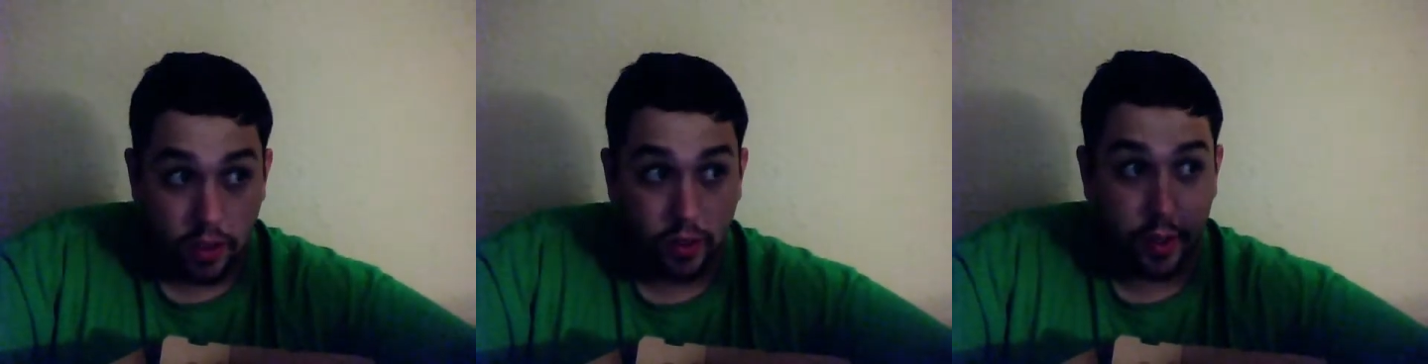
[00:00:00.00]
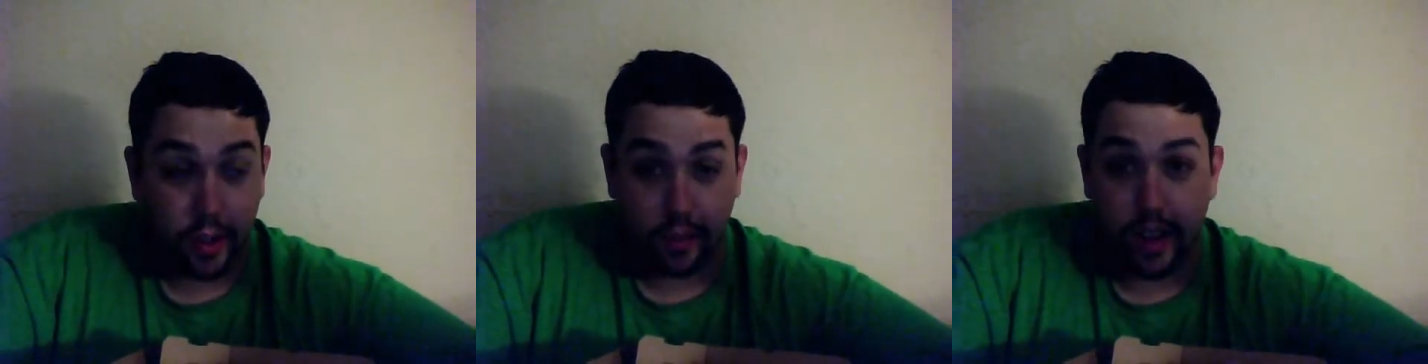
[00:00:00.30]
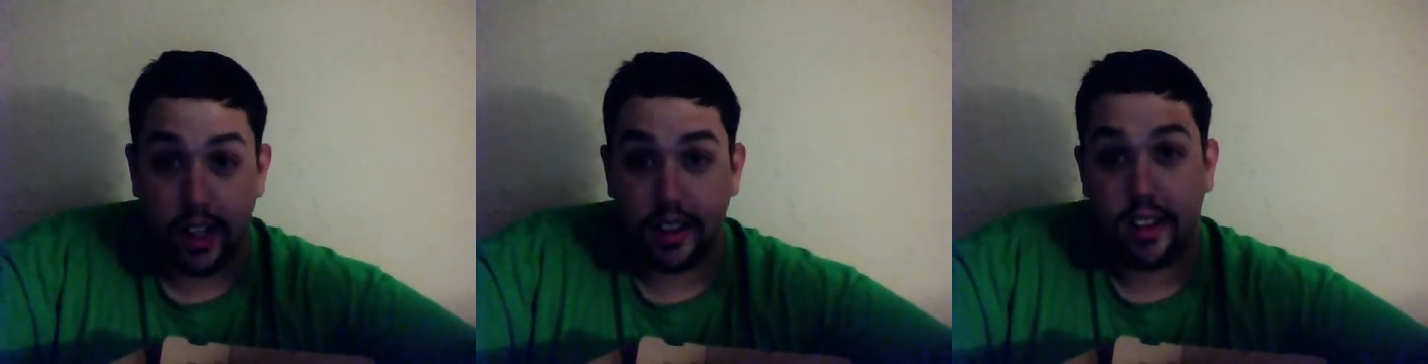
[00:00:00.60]
with your
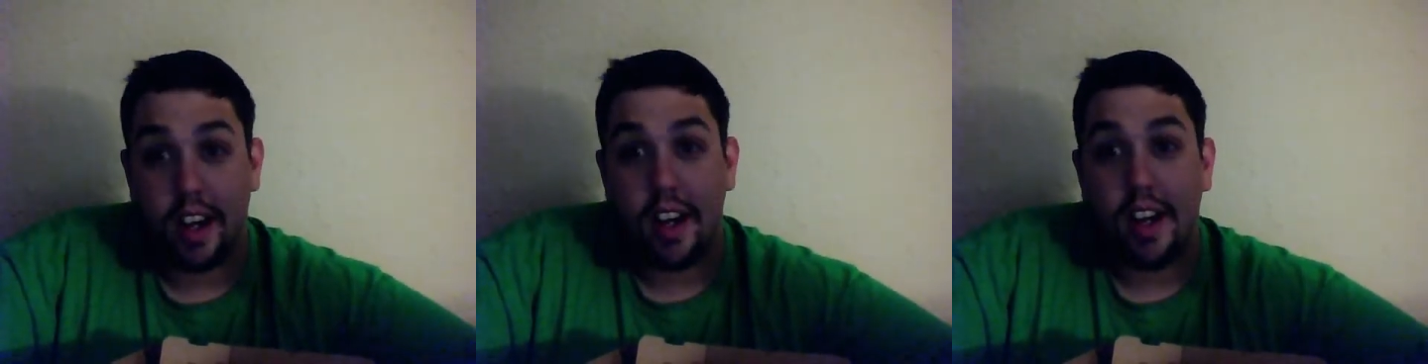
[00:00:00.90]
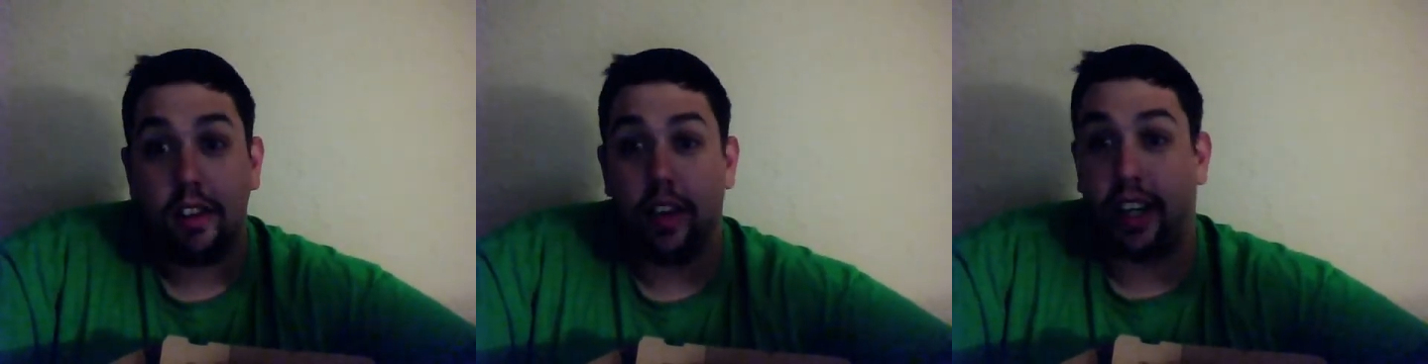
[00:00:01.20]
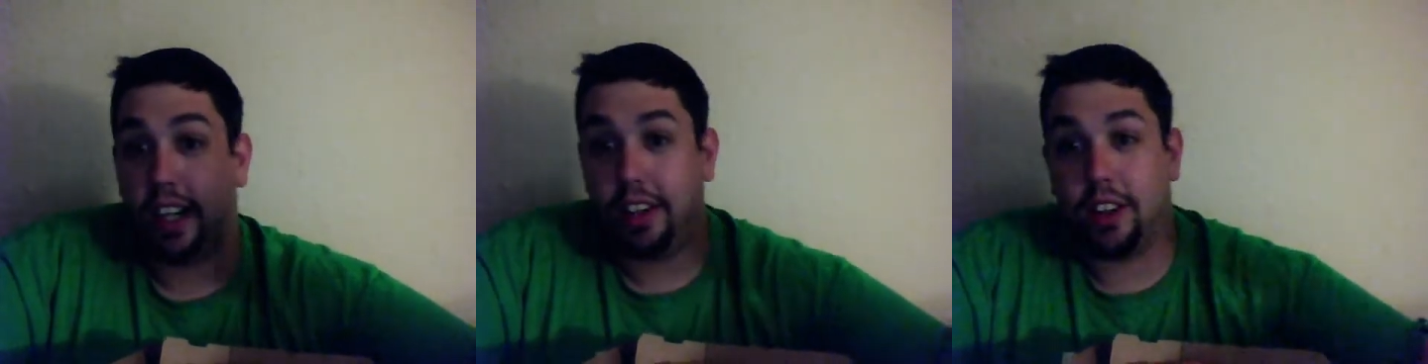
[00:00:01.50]
friends for like
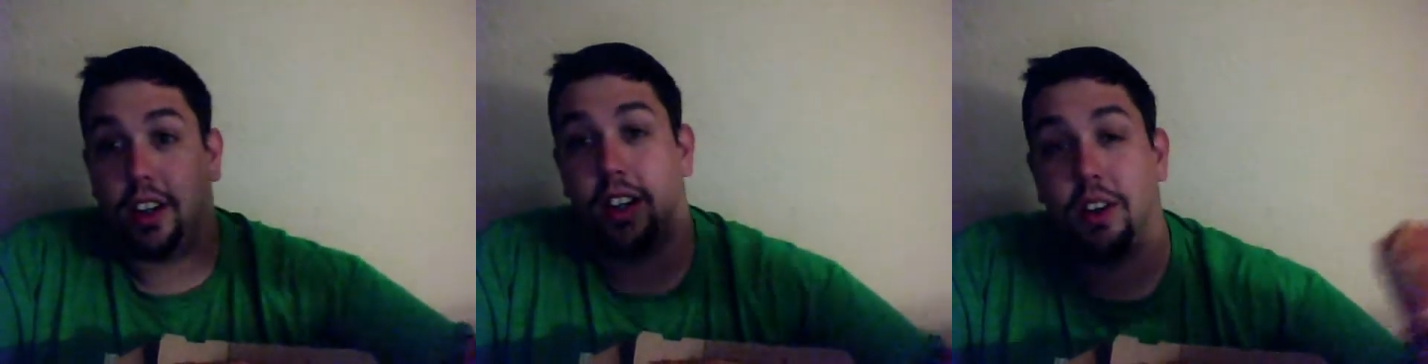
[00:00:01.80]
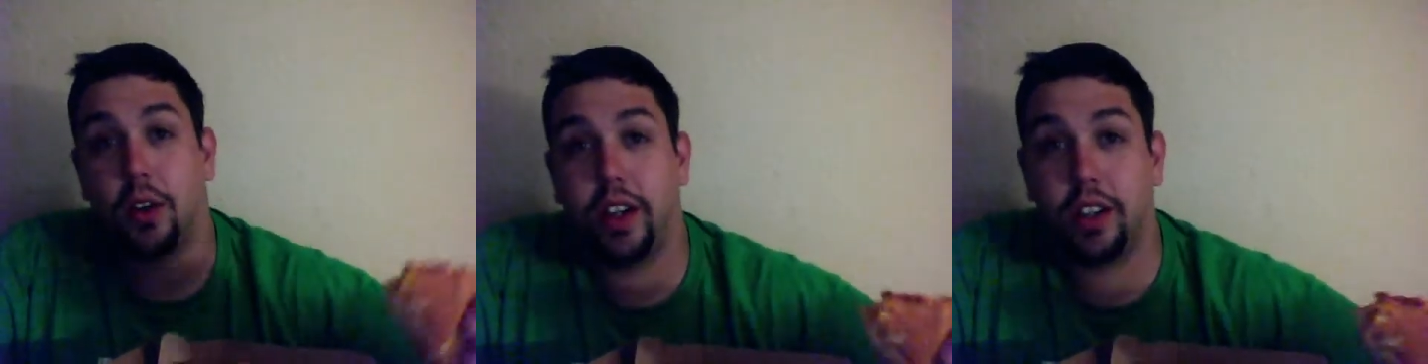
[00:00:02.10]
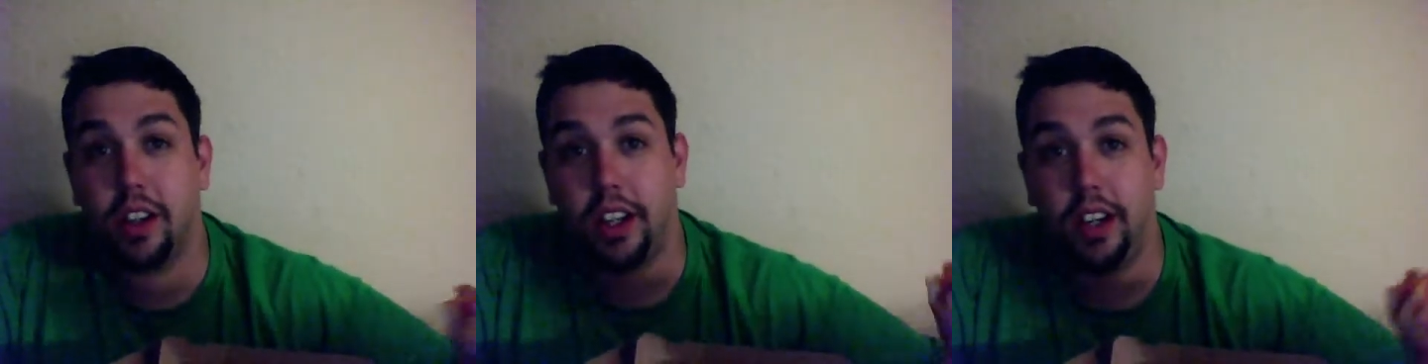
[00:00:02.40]
either an Oreo
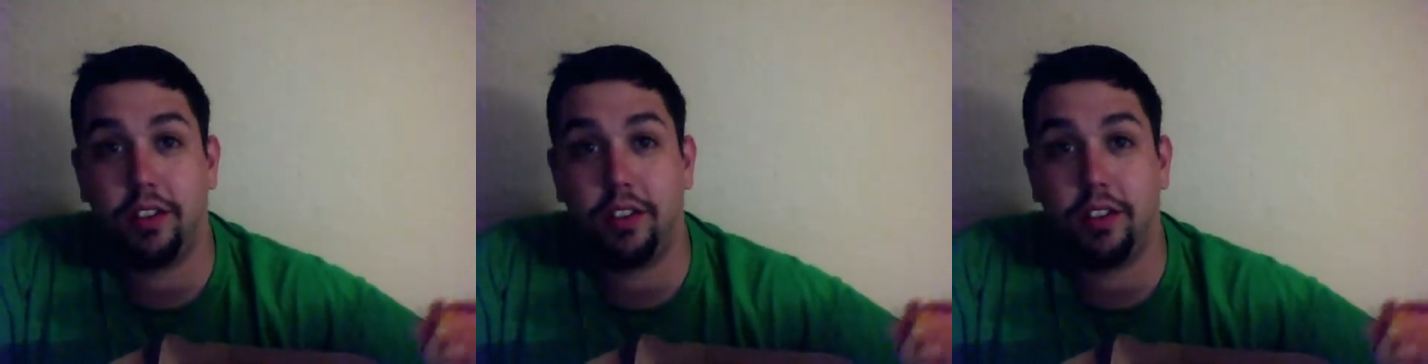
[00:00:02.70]
cookie